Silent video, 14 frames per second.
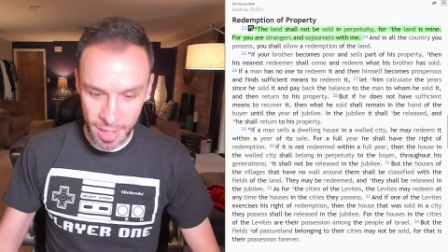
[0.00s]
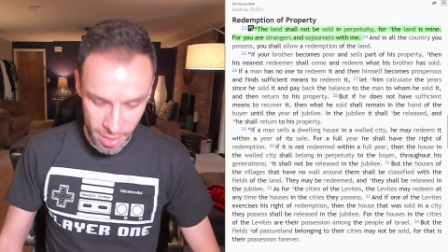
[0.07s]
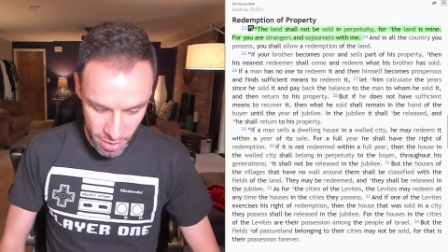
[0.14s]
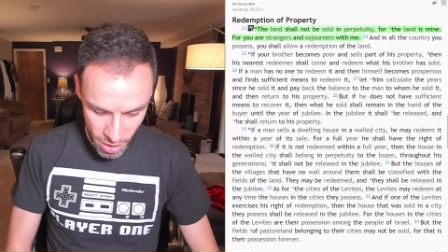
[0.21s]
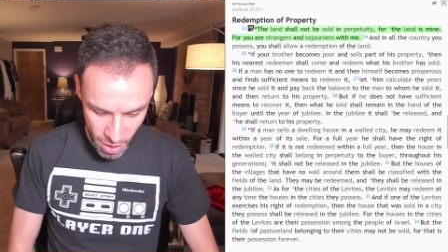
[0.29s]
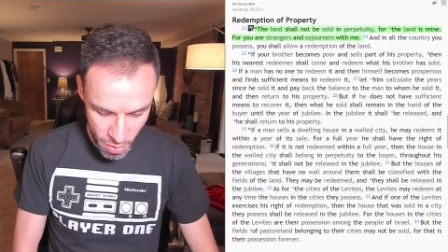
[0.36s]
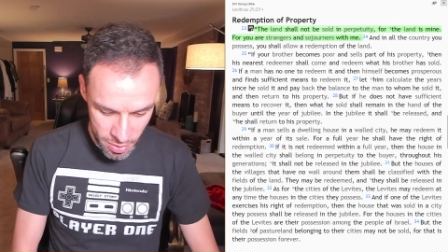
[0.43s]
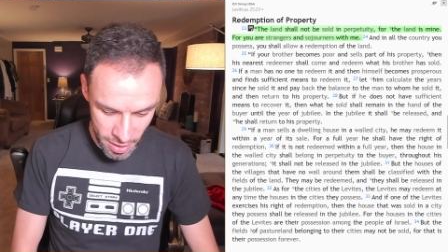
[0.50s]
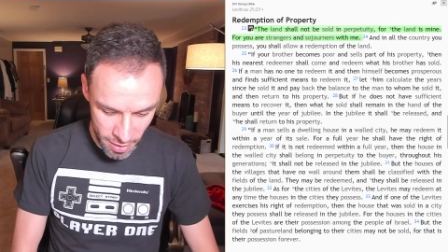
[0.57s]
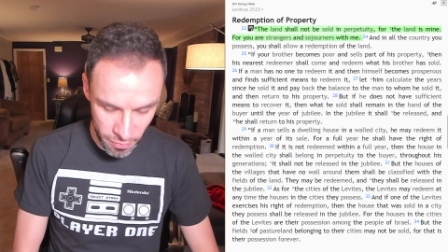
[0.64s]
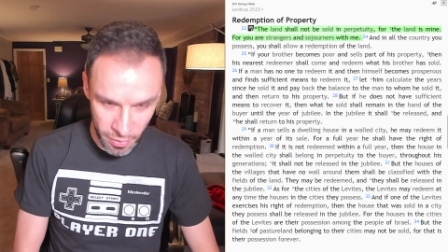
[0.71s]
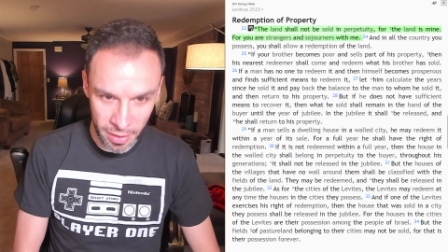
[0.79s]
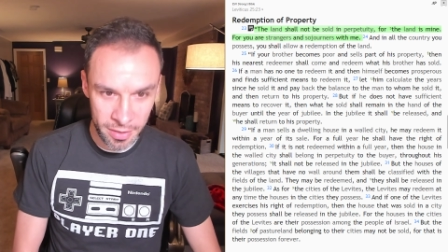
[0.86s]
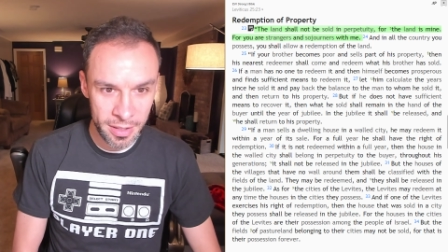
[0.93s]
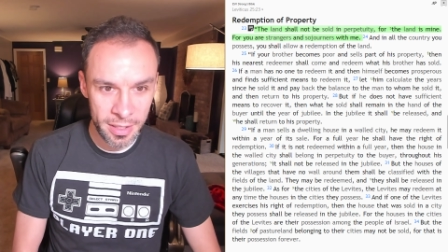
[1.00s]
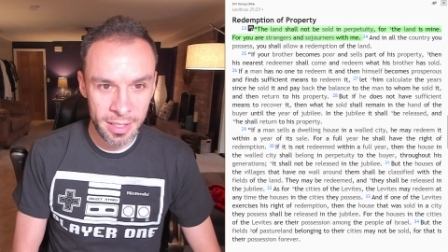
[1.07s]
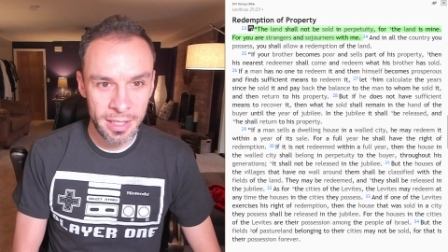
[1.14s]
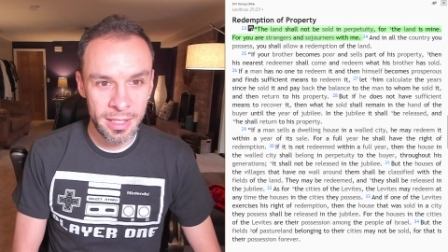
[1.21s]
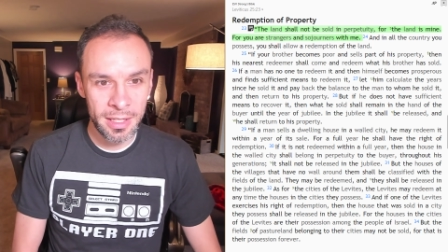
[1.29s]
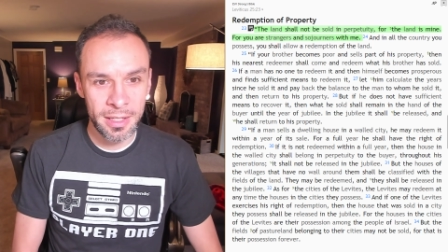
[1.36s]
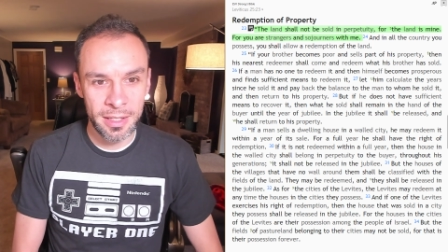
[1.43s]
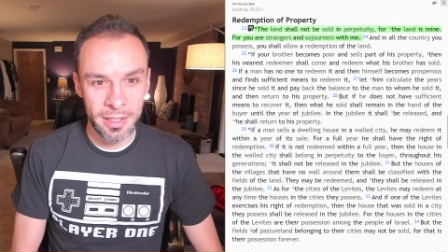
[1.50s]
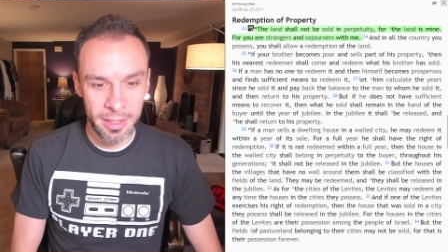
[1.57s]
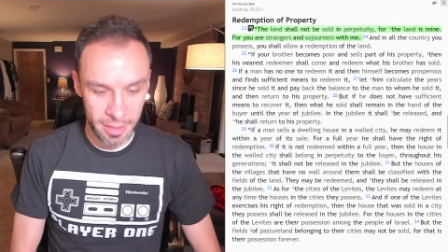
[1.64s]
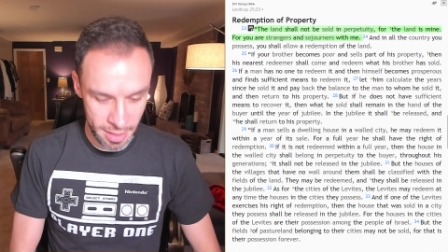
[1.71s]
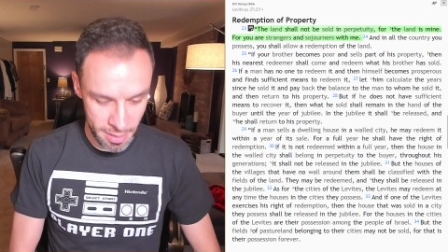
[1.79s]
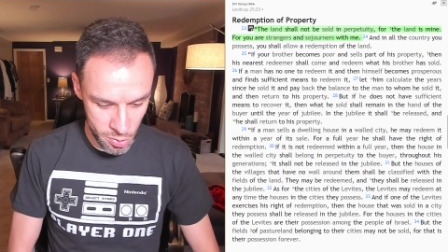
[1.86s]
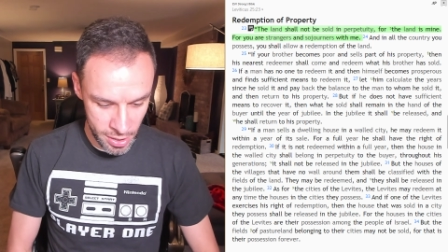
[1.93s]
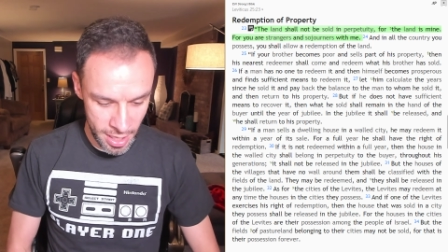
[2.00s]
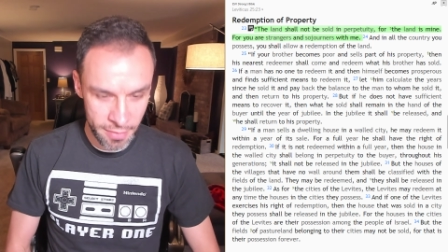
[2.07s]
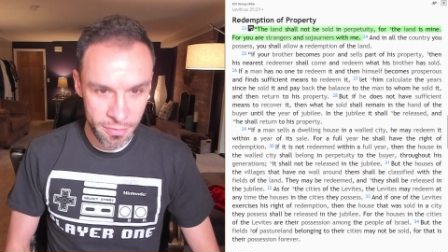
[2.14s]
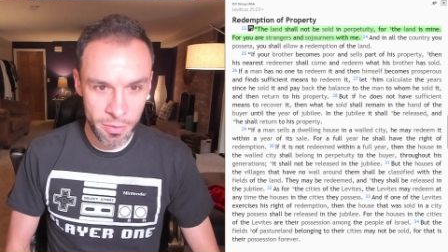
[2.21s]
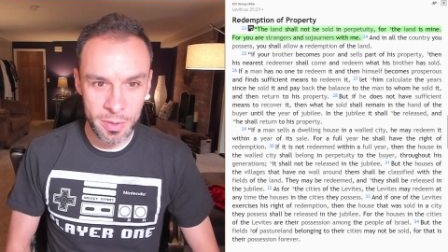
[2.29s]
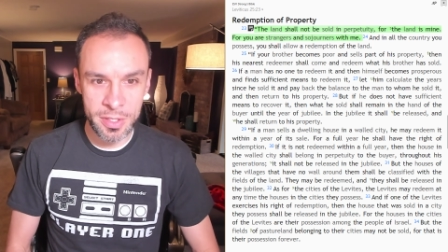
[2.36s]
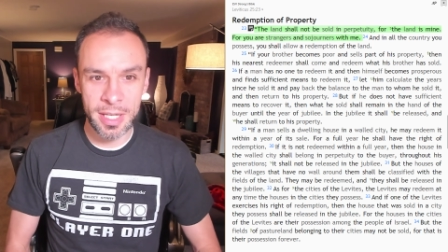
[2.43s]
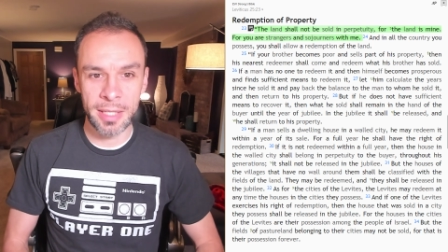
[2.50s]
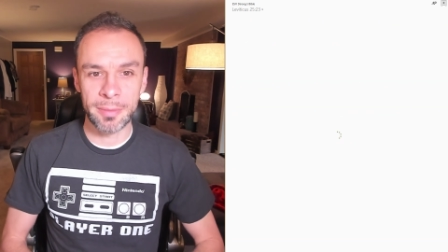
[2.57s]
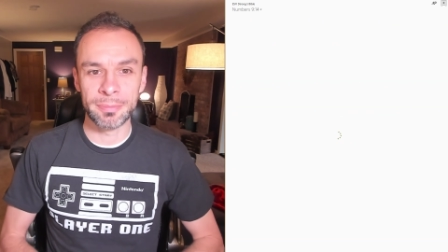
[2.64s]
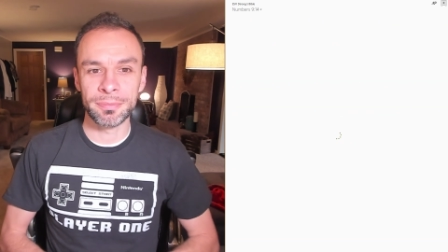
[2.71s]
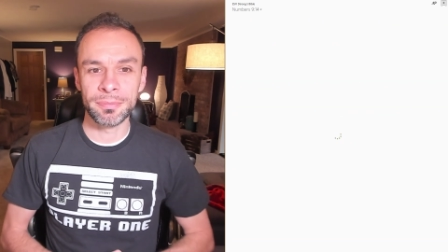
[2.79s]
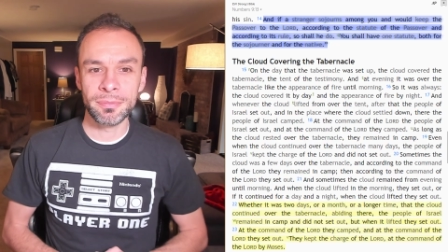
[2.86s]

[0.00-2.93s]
no different. Numbers 9:14.